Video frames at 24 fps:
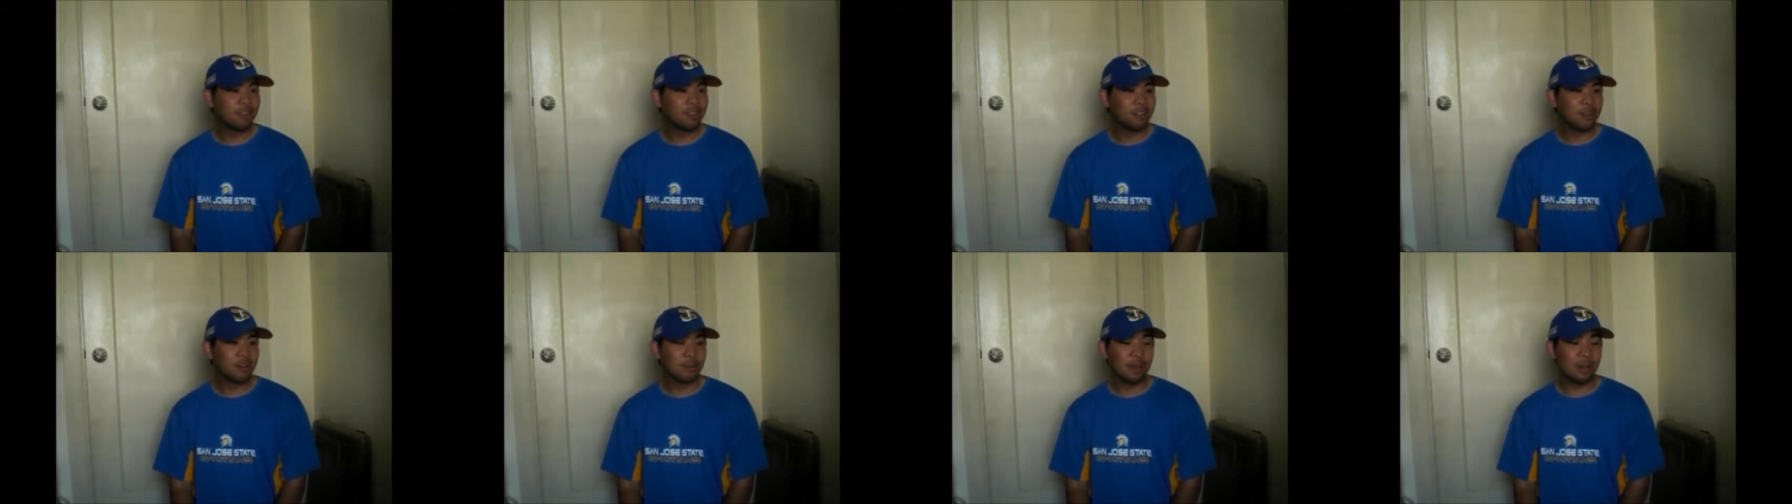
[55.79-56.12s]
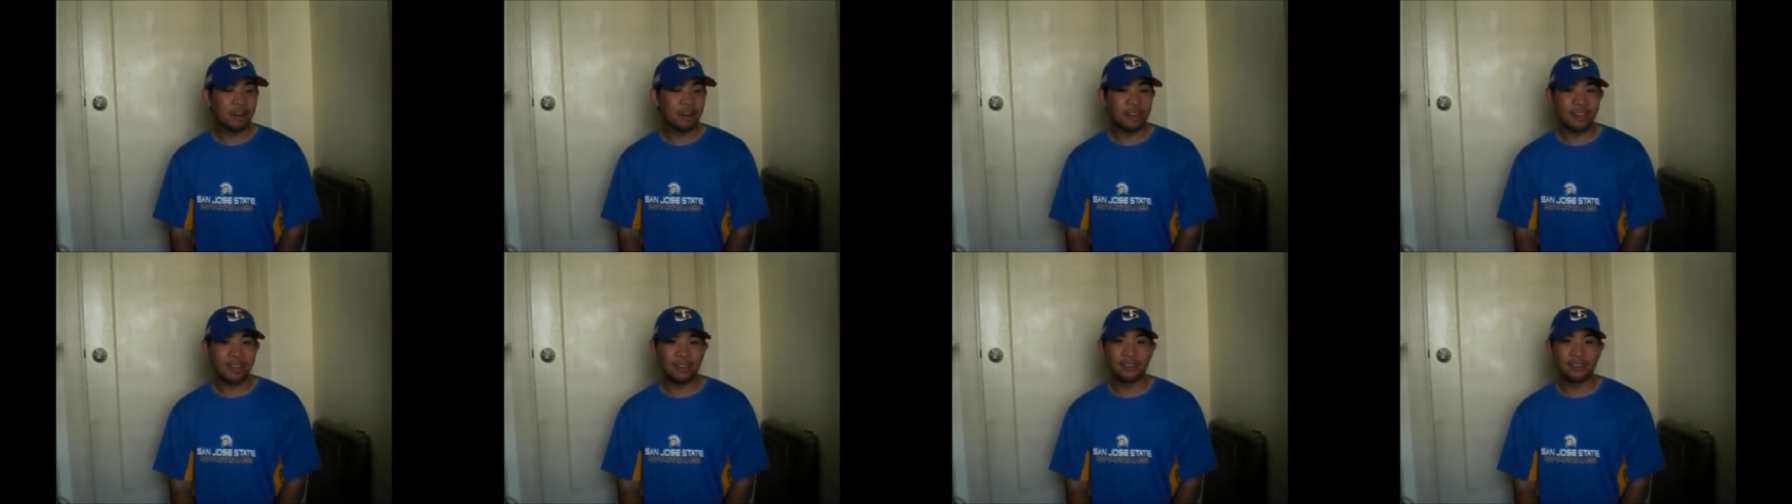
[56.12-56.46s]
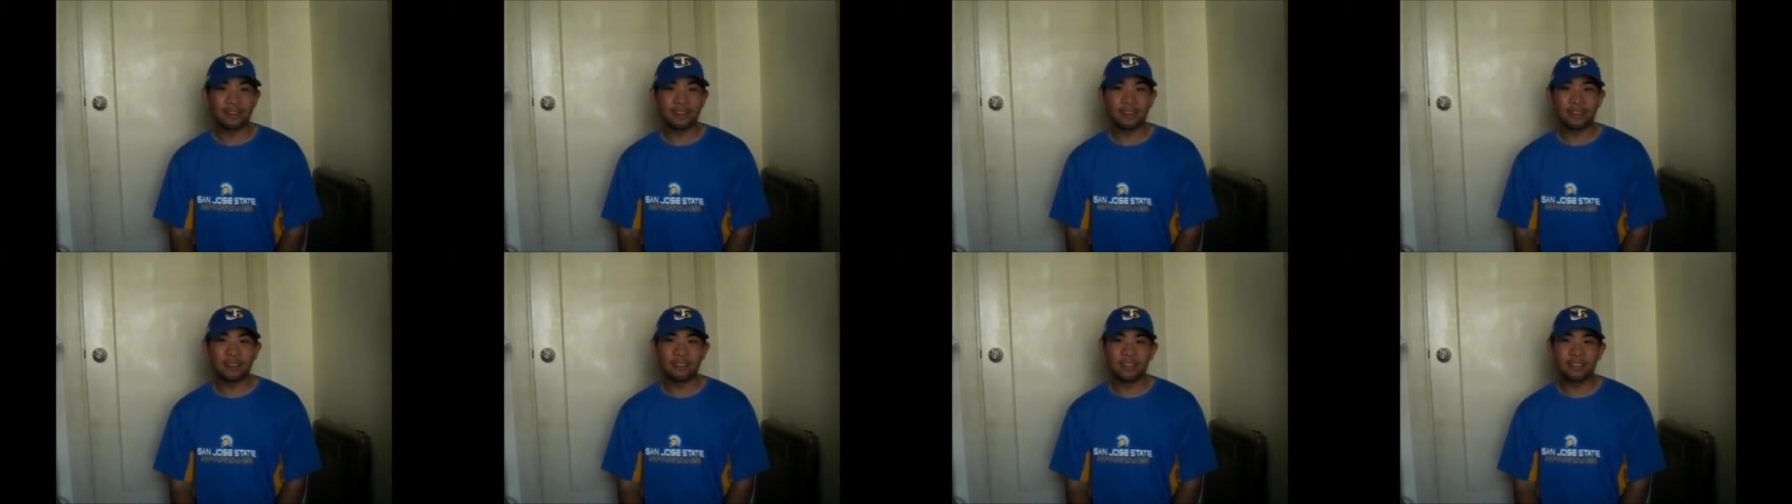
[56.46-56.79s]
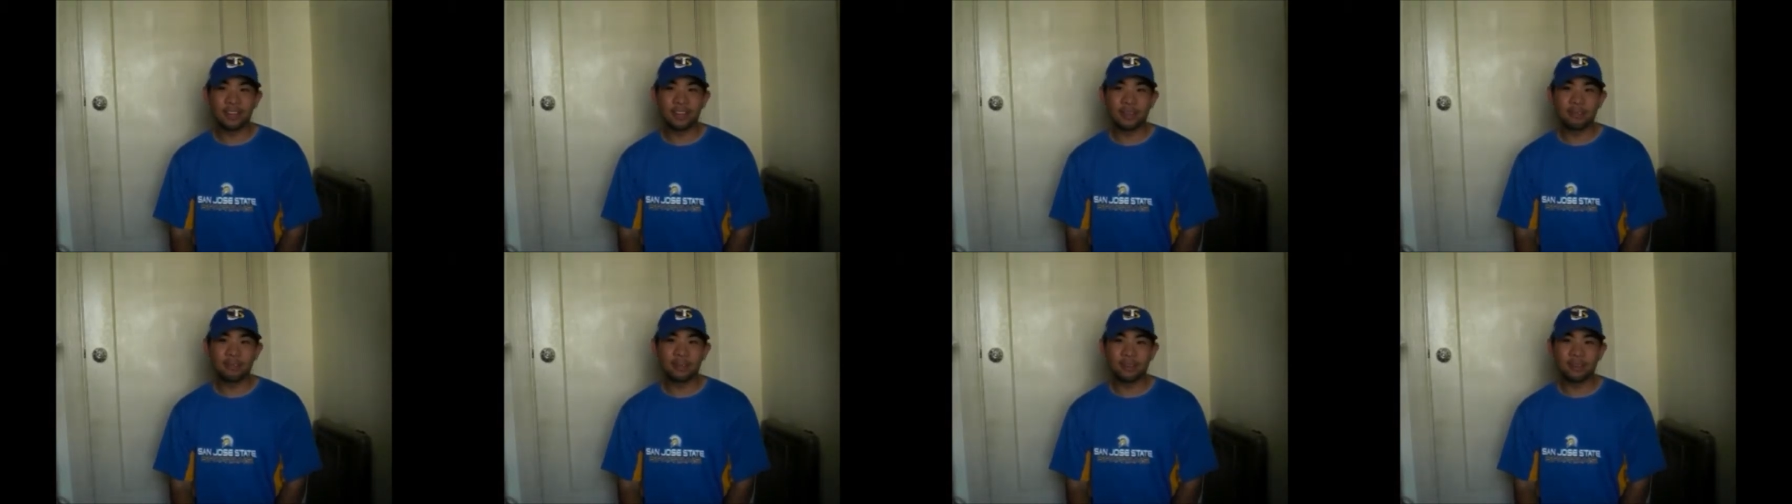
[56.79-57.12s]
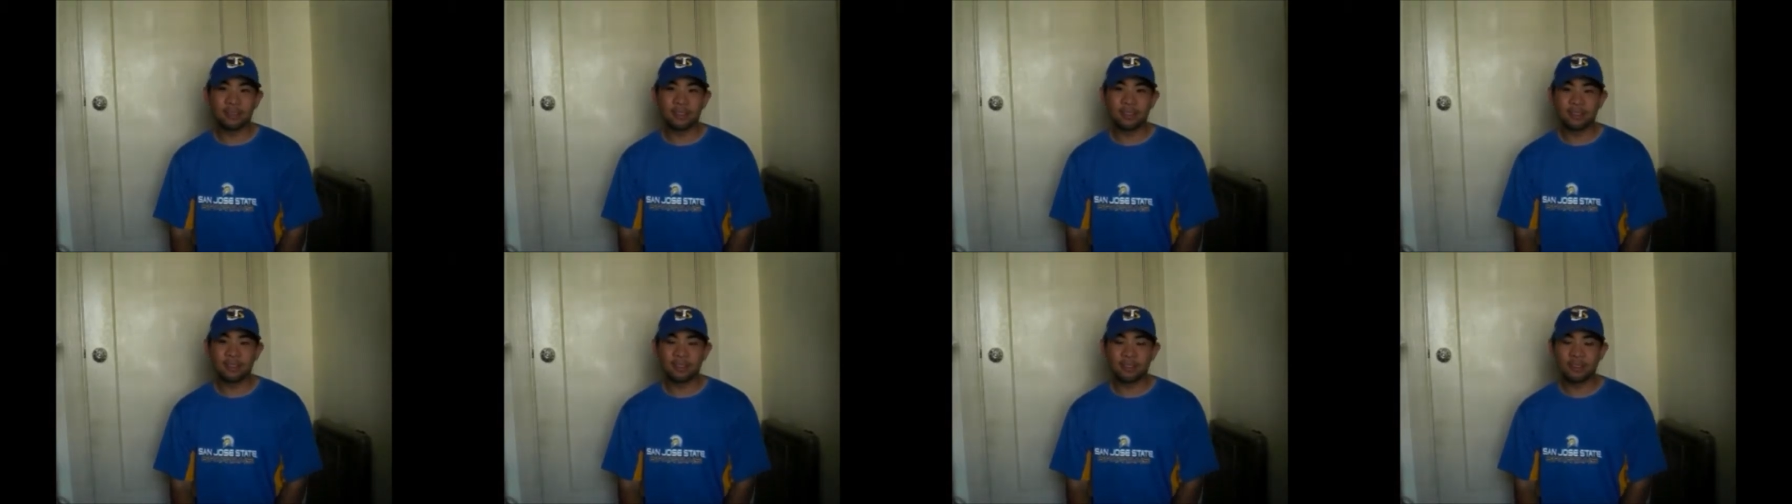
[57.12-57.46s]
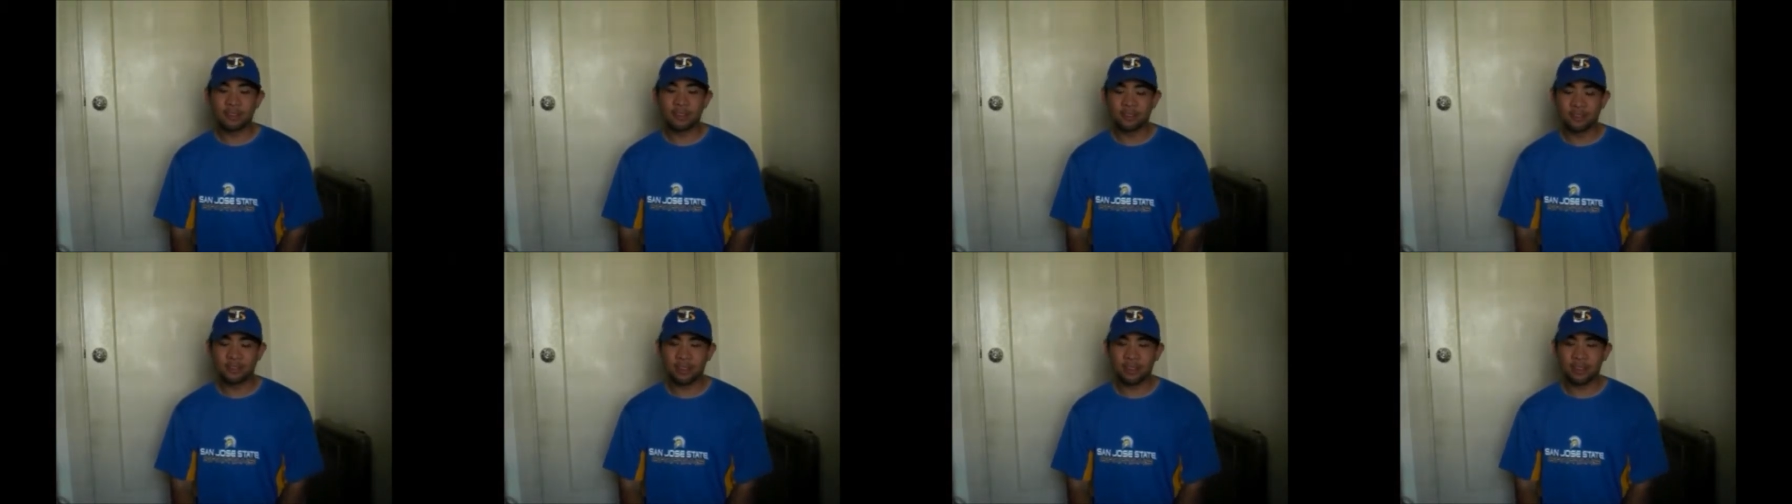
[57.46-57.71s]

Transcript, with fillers: amount of headlines happened in the, this